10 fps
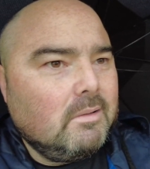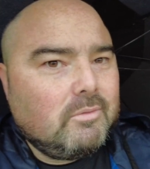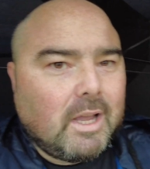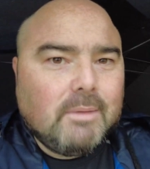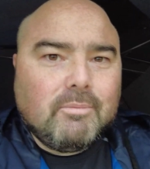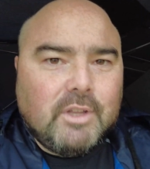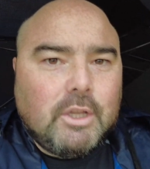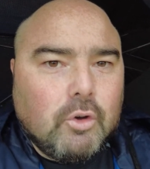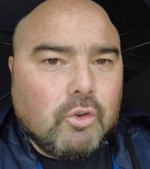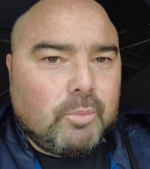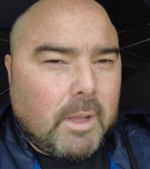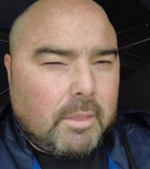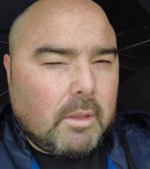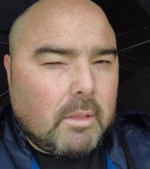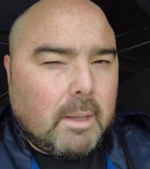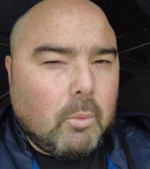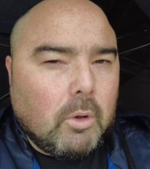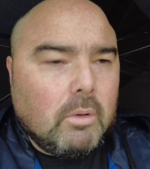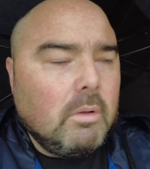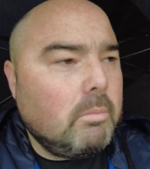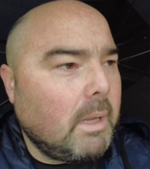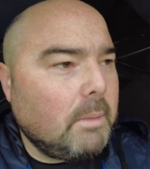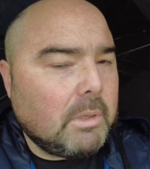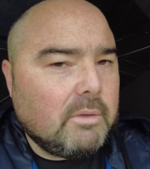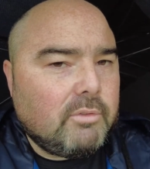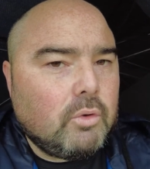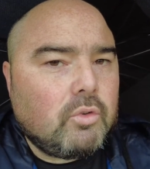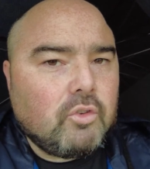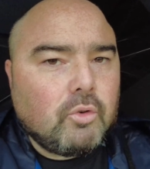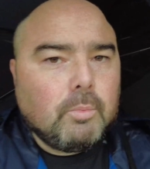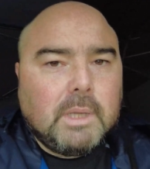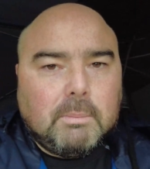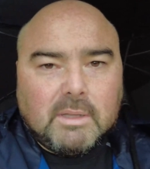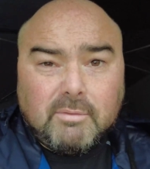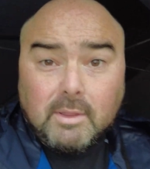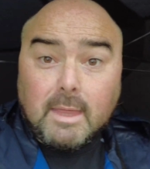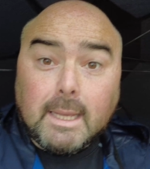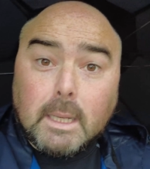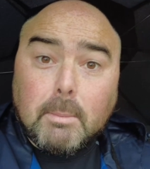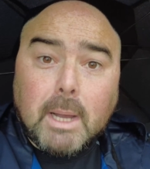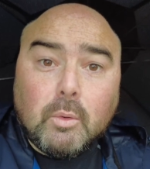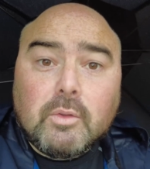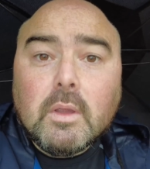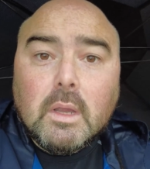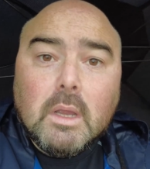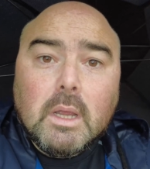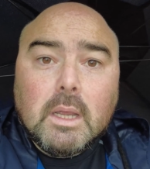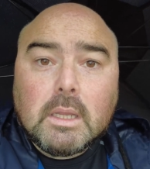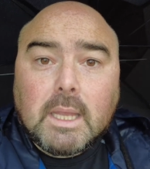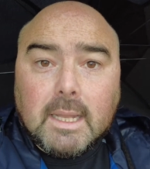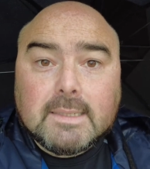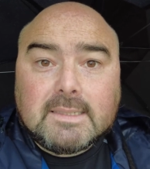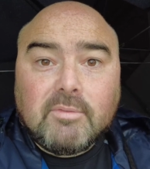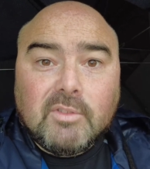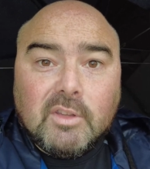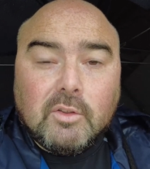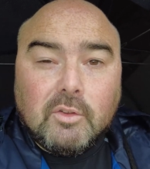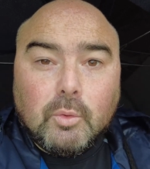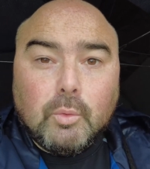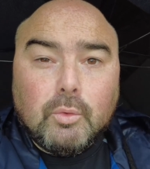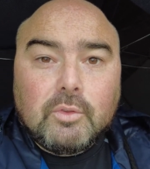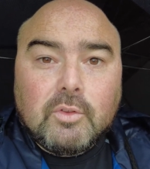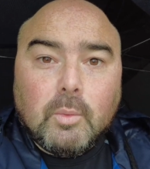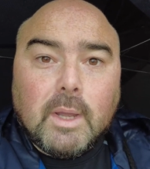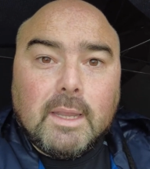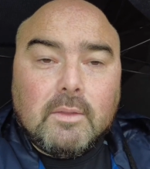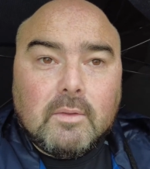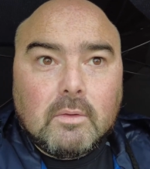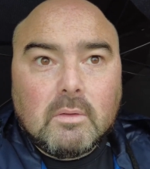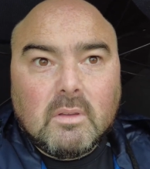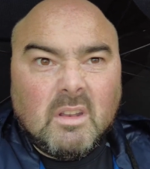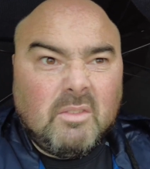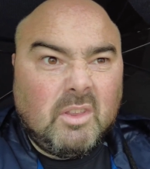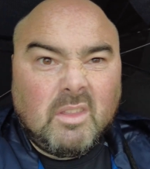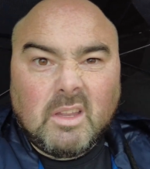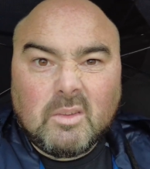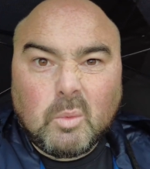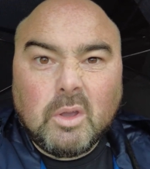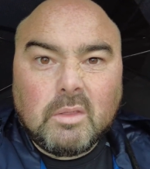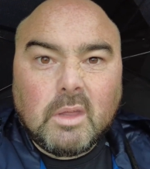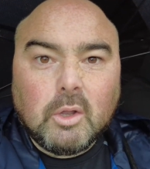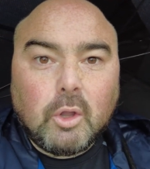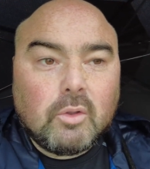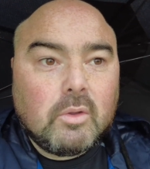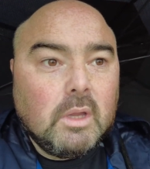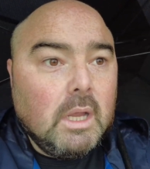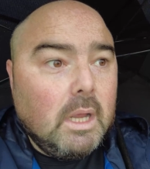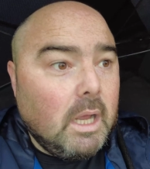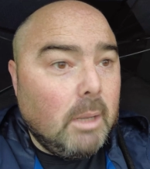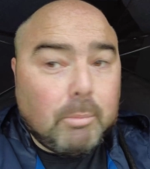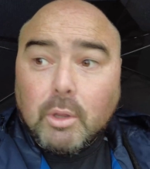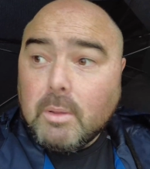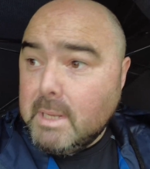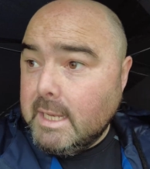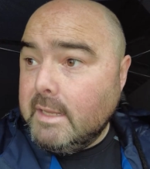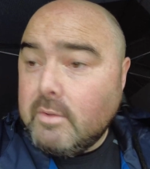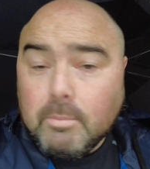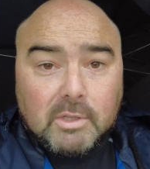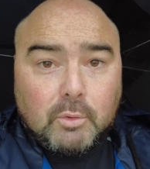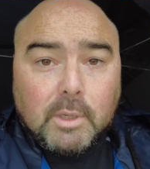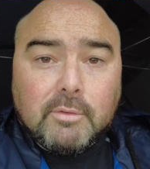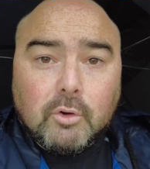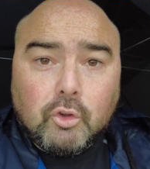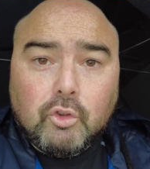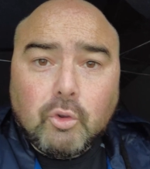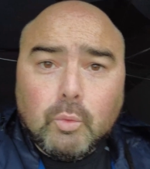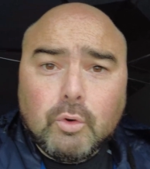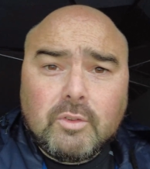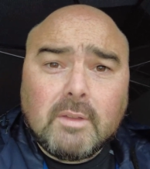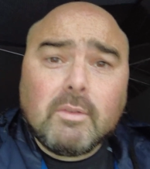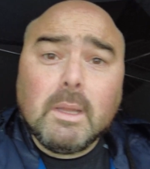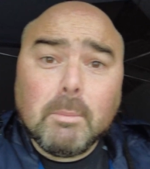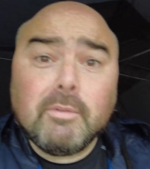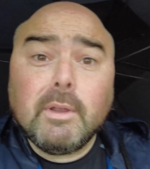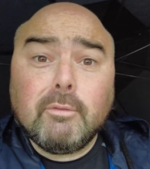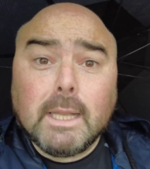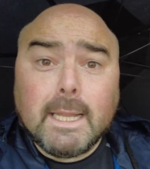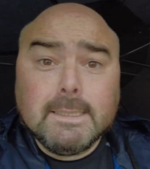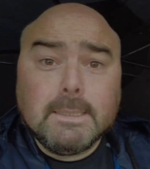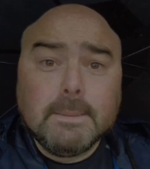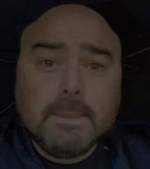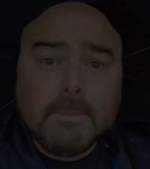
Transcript: type videos, but I think that one might be of use to some people if you're thinking about getting a 70-200 2.8, and if you think it's worth it or not. But at the minute, my 24-200 is definitely my favourite lens.